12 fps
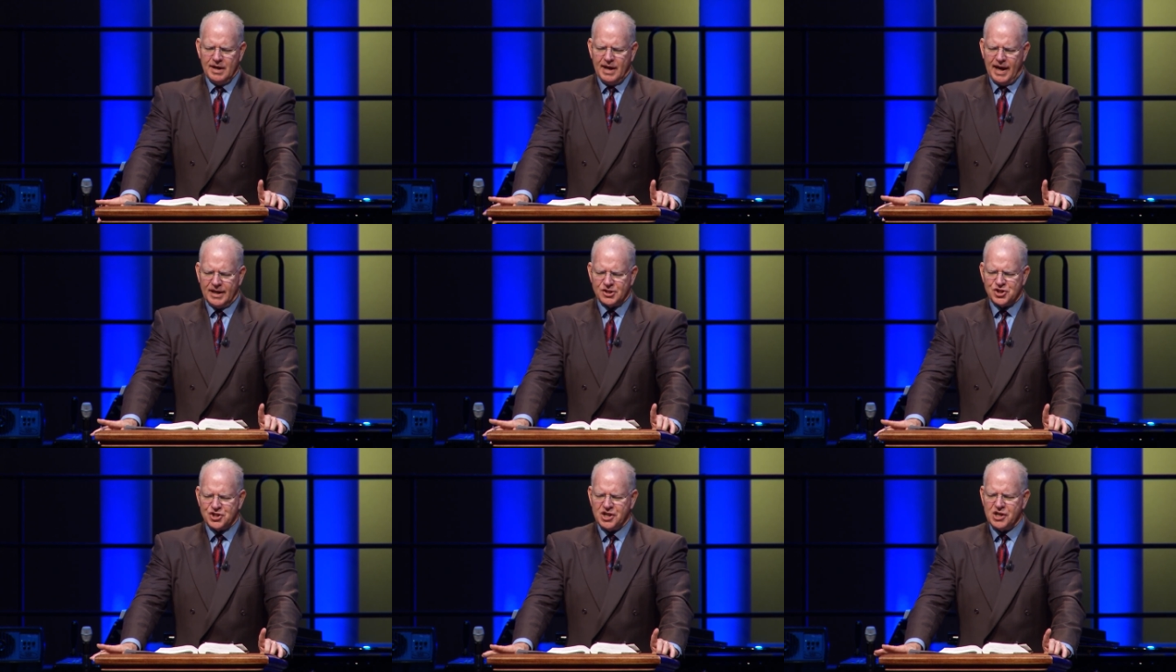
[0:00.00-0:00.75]
and
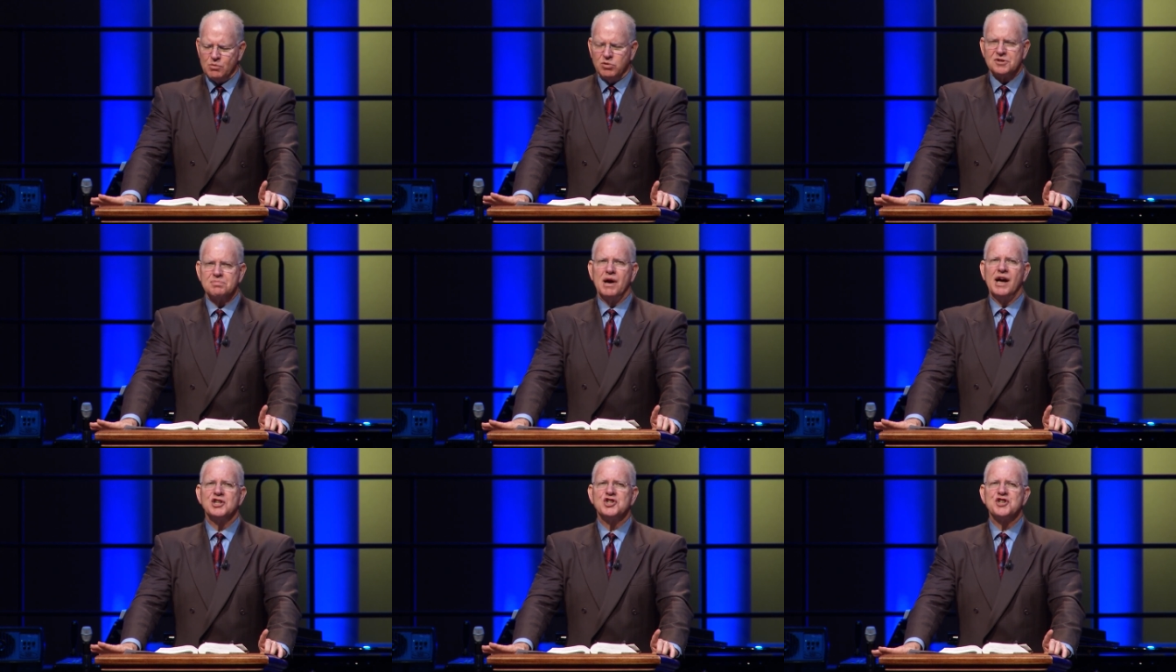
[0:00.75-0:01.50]
she was
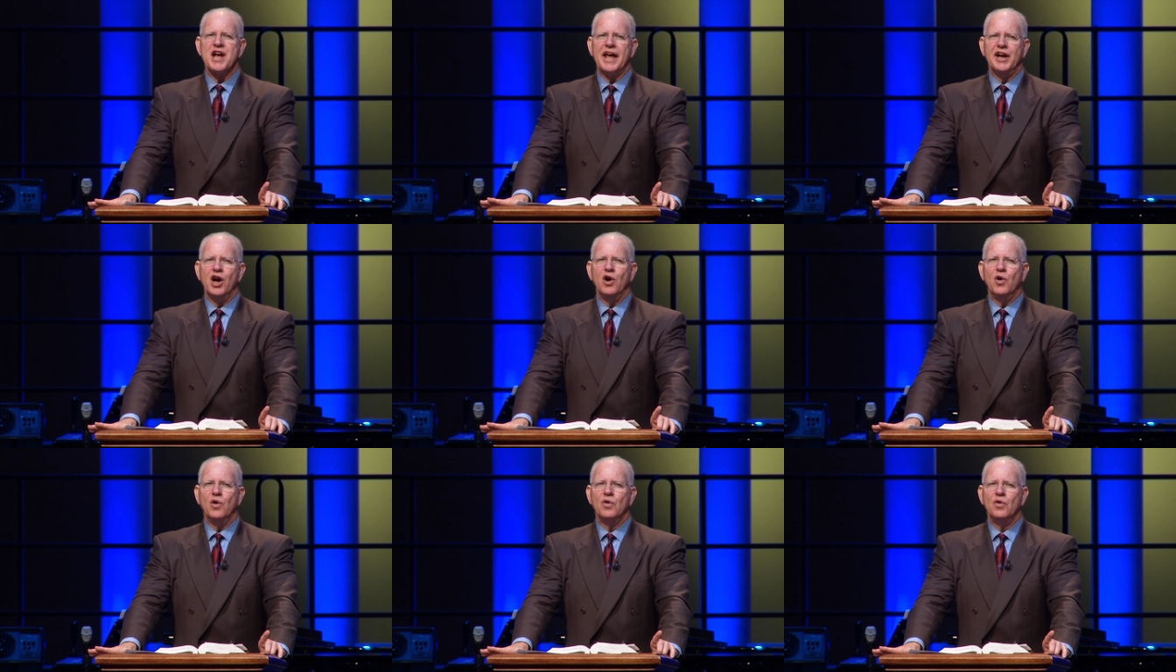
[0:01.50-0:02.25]
my shadow.
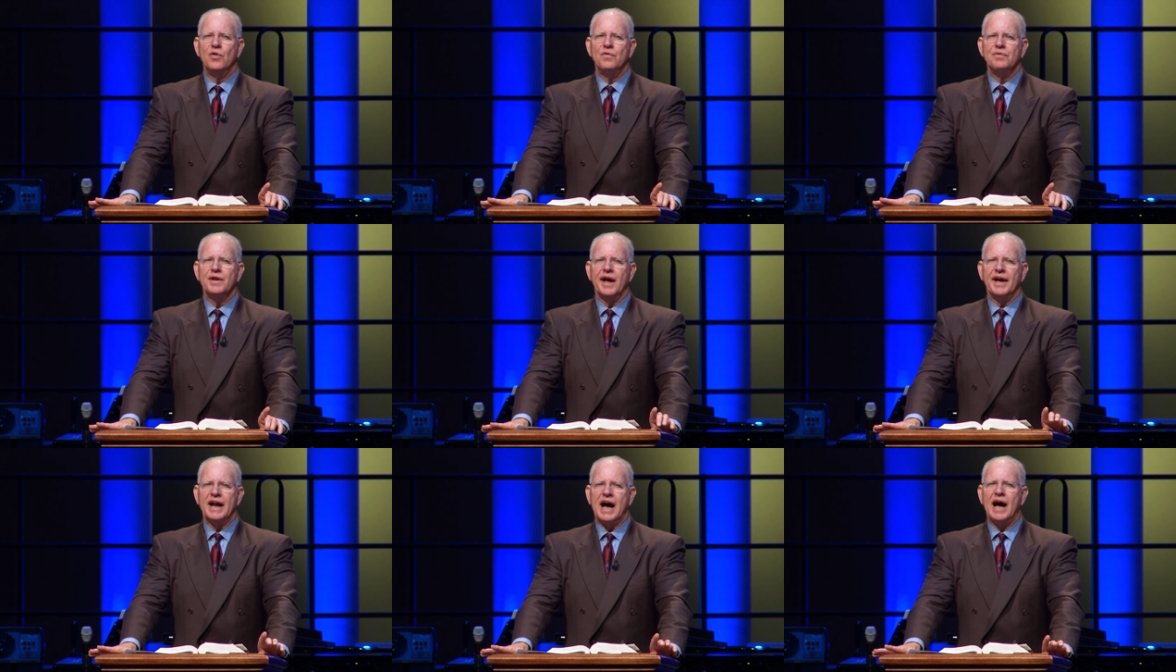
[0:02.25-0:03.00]

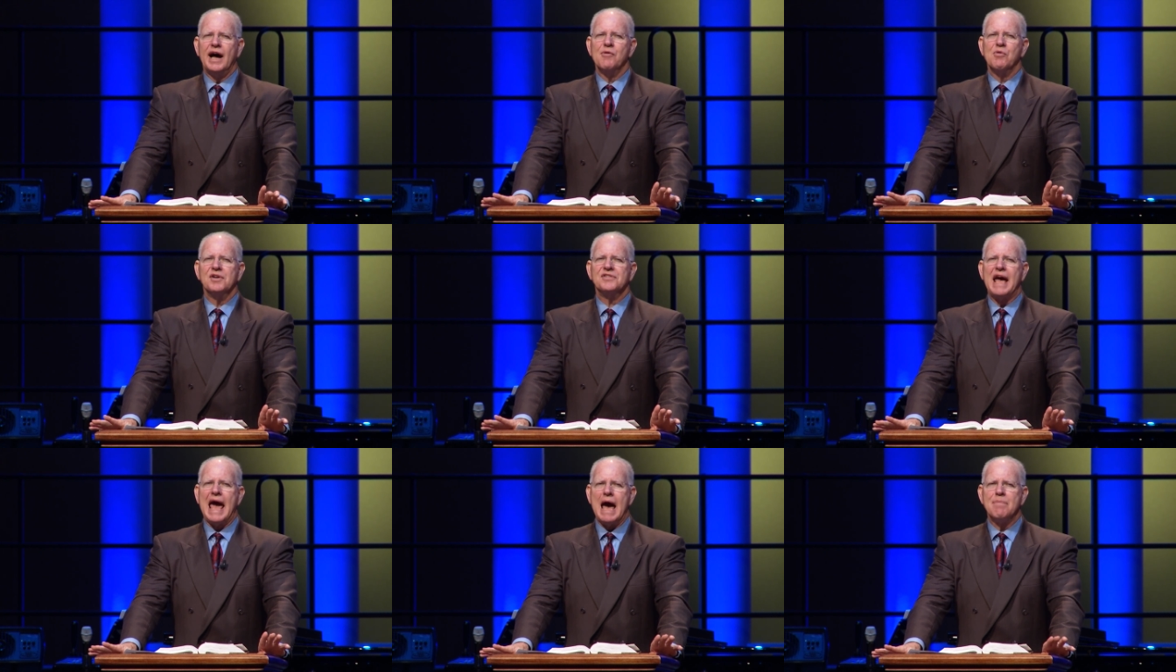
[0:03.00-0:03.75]
And I was
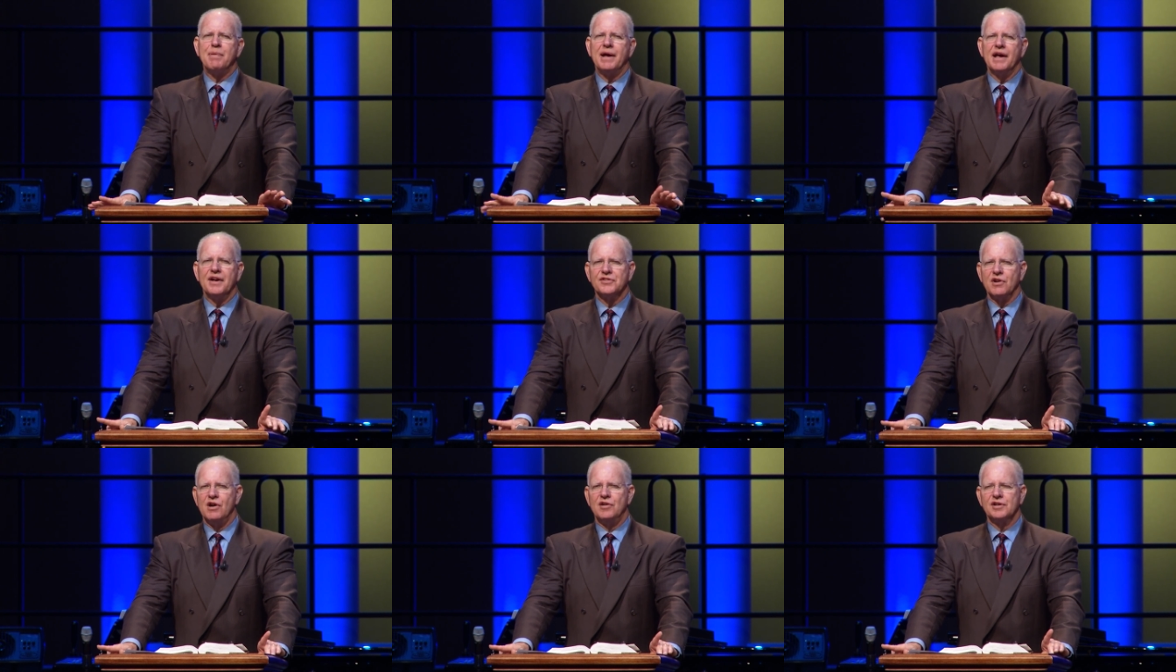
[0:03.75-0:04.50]
happy as
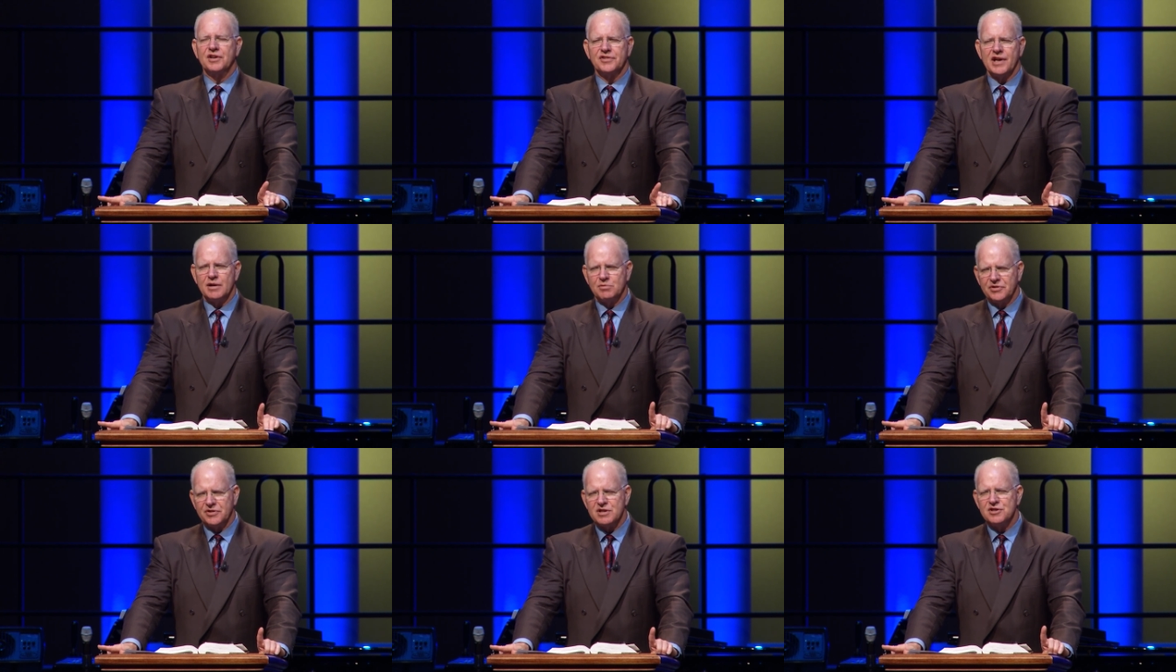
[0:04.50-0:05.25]
long as I
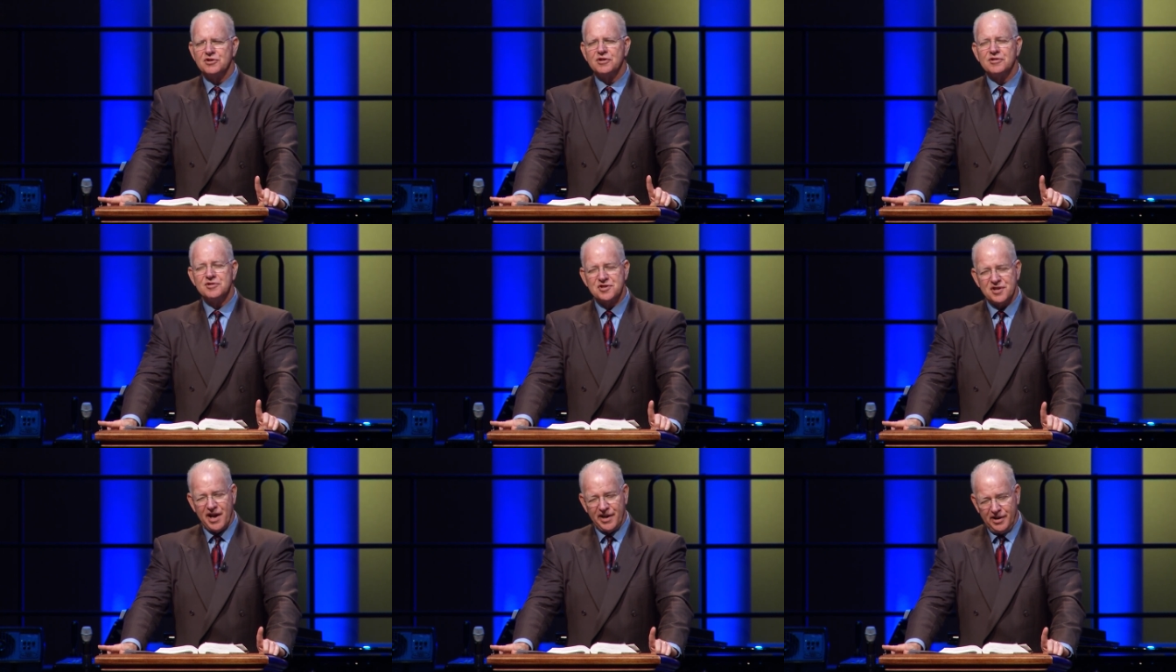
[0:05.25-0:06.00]
was in her shadow.